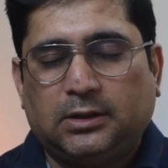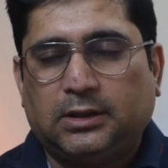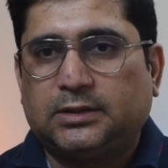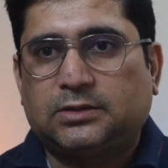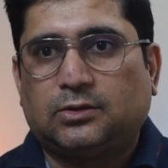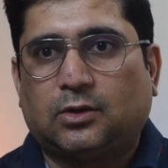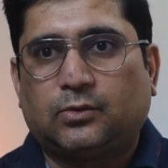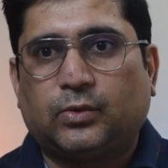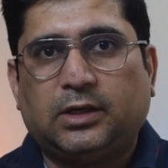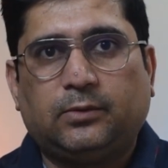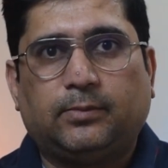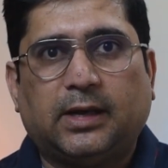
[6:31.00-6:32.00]
it's not
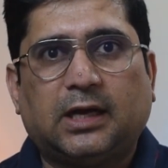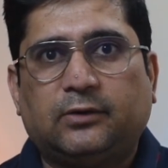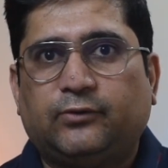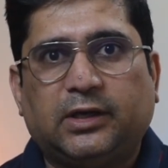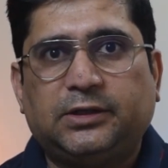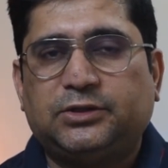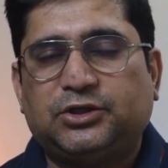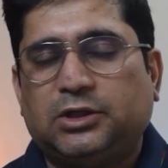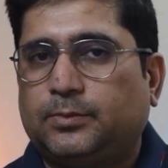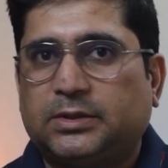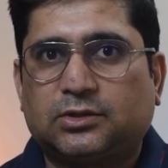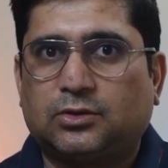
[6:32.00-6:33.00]
very bad very
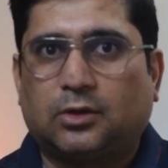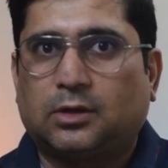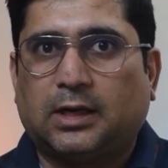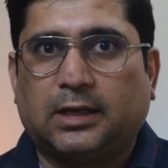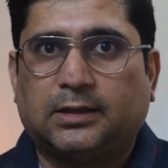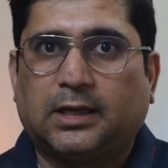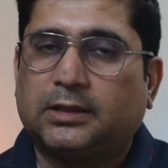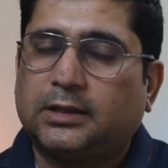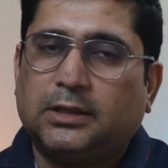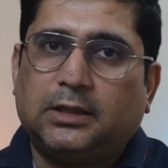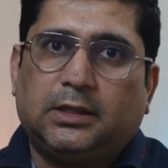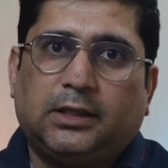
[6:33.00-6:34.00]
cheap it's not like that
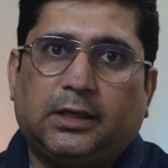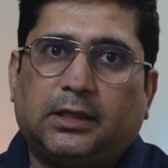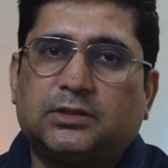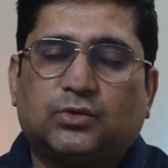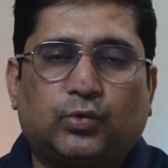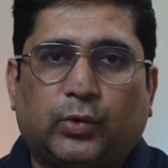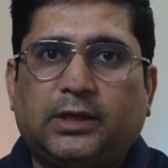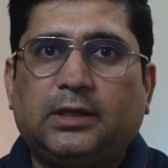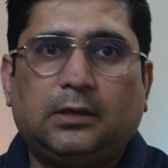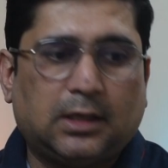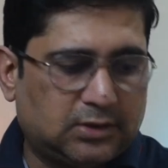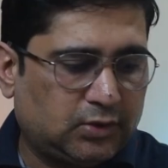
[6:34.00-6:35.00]
it is
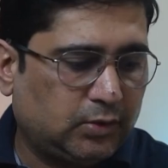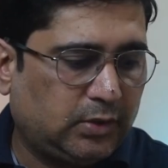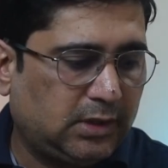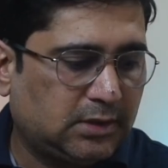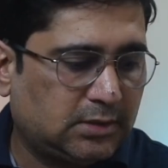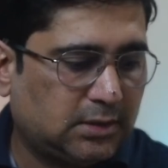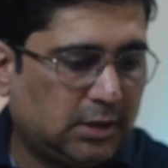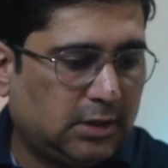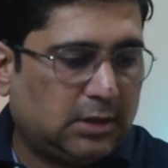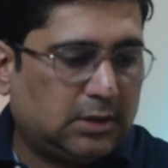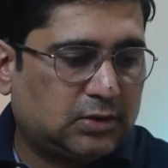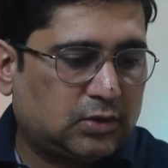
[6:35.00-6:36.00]
very luxurious
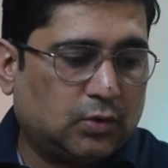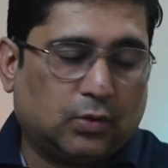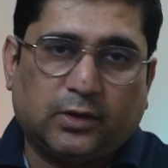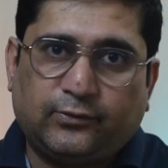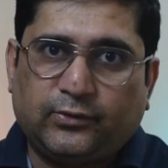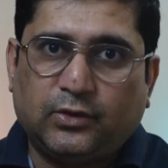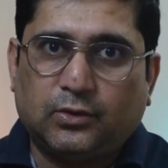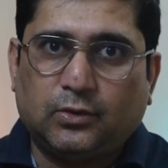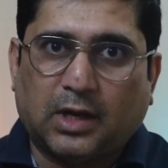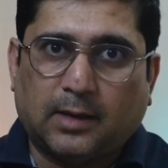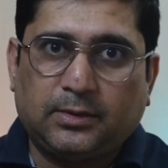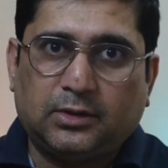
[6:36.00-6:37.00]
so if you
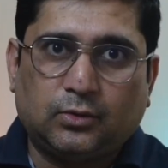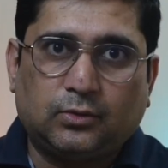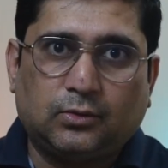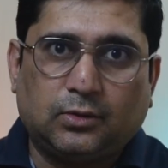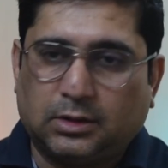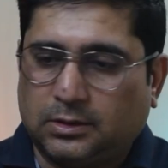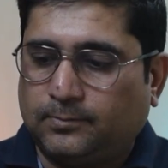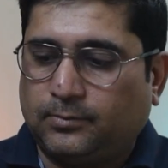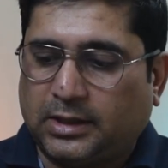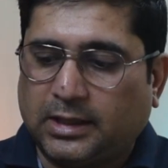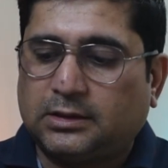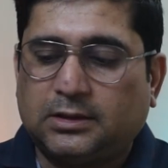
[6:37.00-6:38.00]
happen to uh,
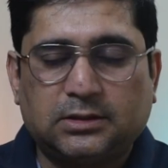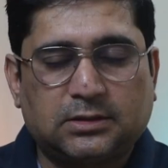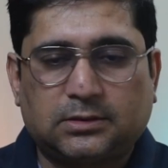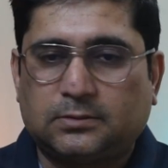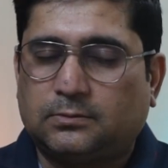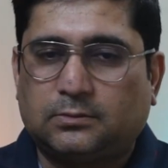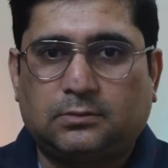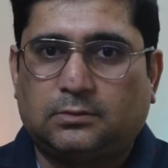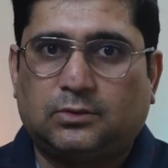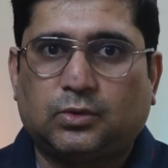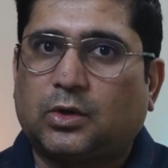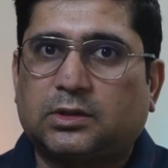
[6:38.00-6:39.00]
get this
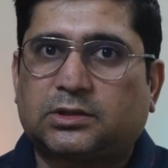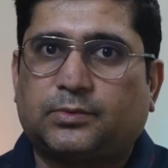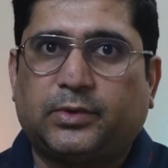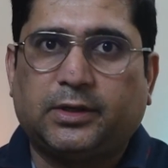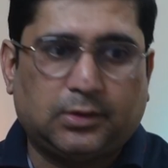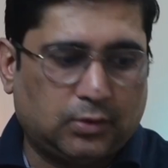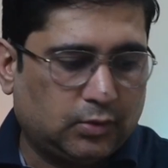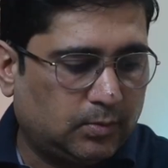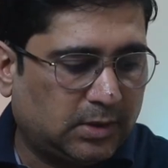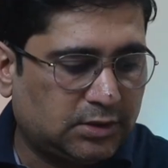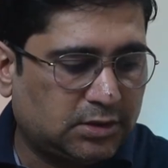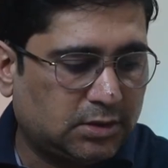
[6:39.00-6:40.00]
do not spray too
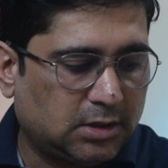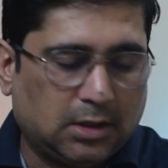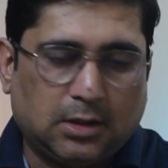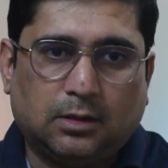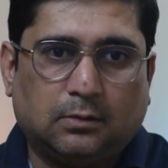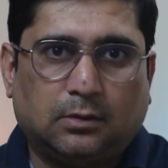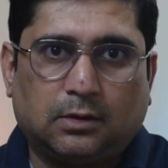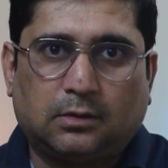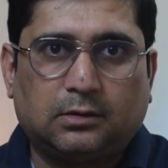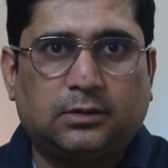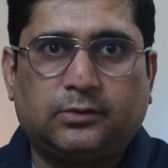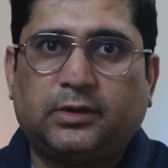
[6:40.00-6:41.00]
much one
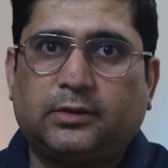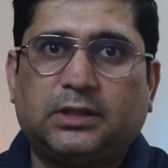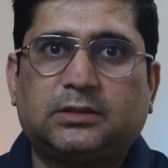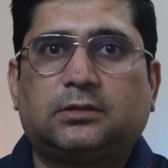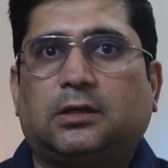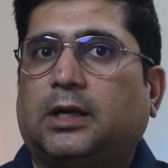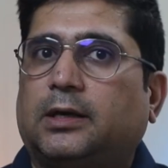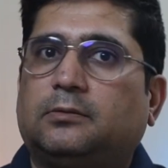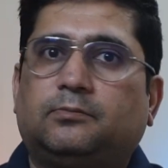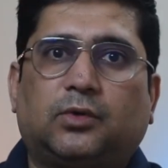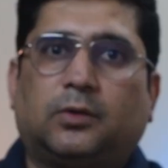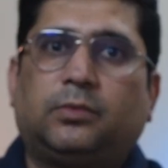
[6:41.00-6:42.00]
on the wrist
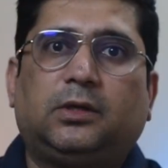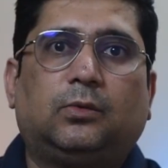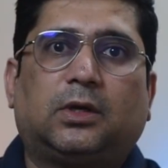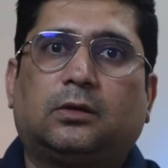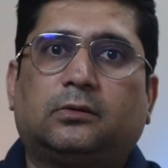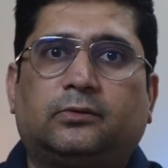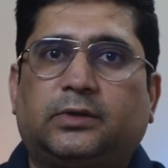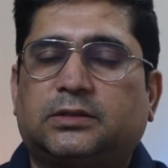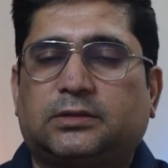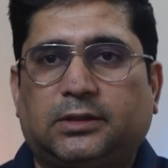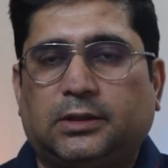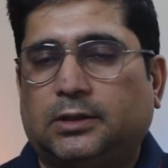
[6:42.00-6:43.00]
and probably one on the
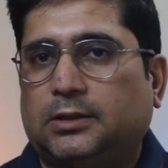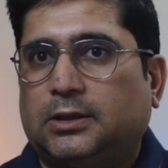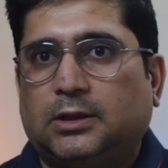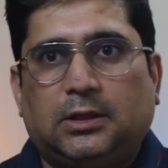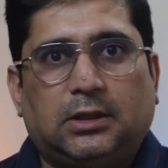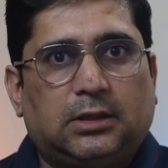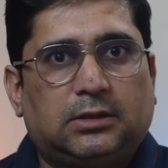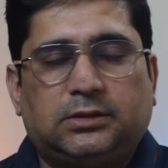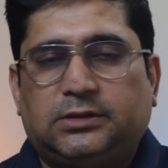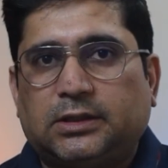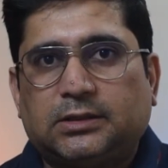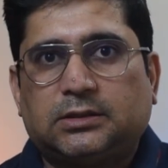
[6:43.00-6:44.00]
wrist here
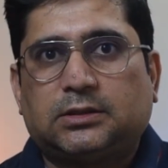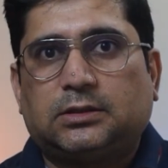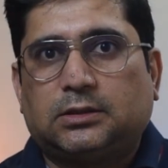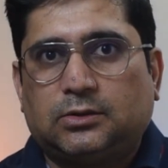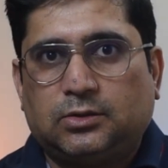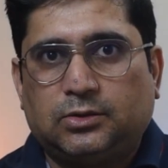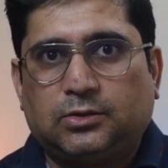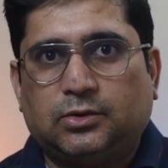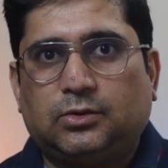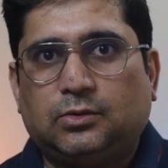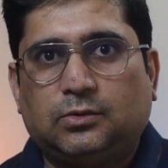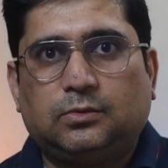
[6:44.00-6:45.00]
just
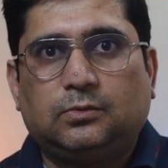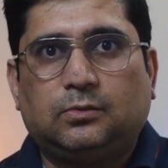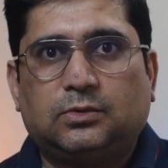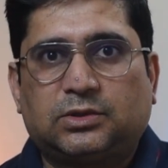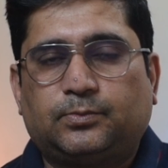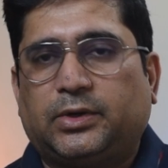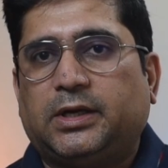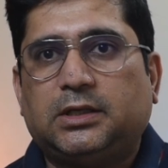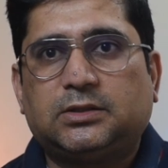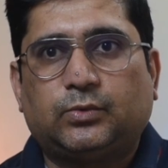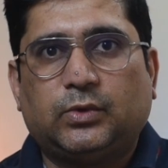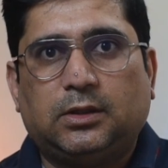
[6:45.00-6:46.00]
two
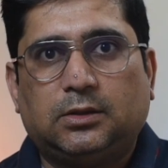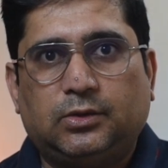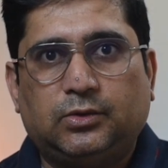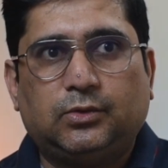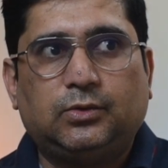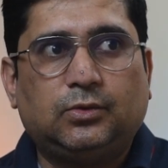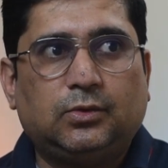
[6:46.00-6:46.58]
sprays will do